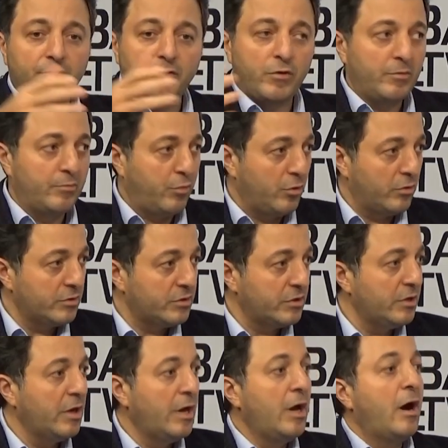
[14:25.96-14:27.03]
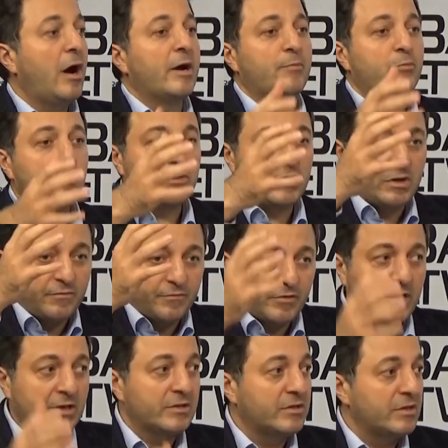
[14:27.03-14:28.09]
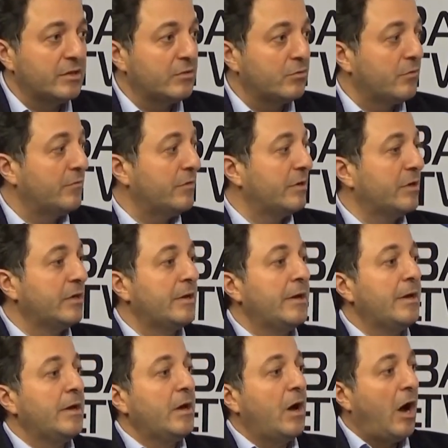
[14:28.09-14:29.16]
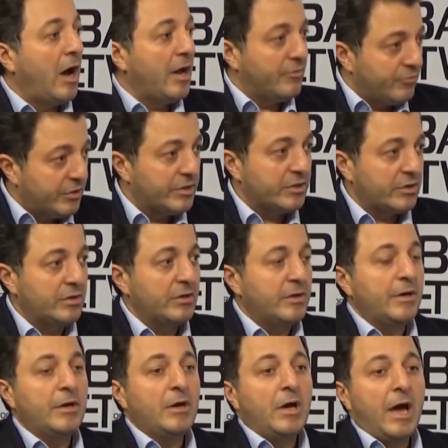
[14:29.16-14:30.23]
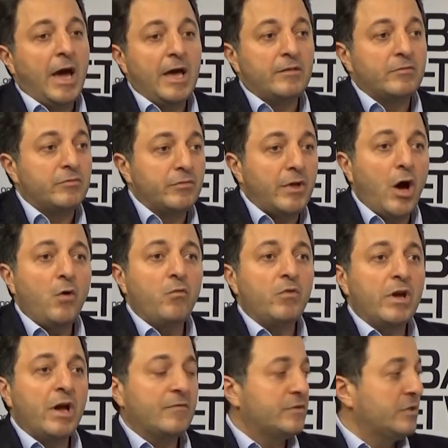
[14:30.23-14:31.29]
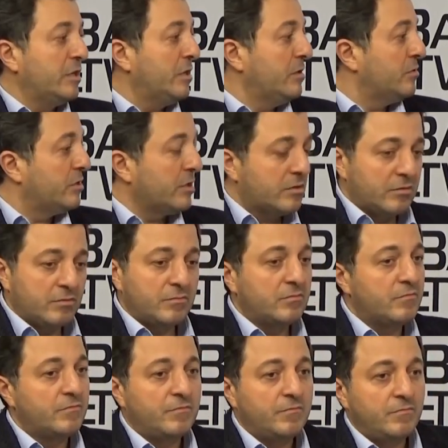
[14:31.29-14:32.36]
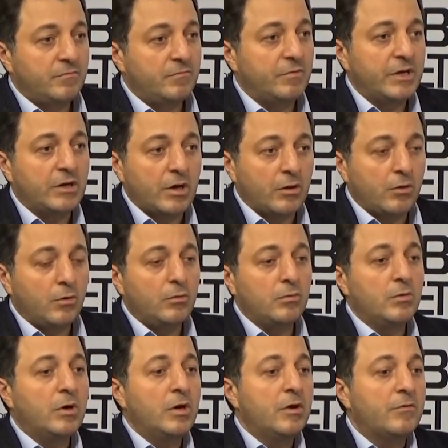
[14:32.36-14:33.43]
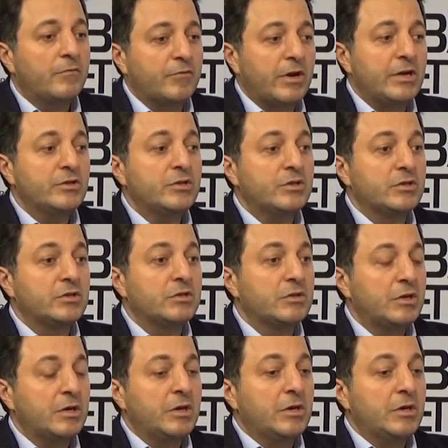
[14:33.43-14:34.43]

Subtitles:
the foreign policy, are putting France into a very high risk. And now we have seen just a week ago, France has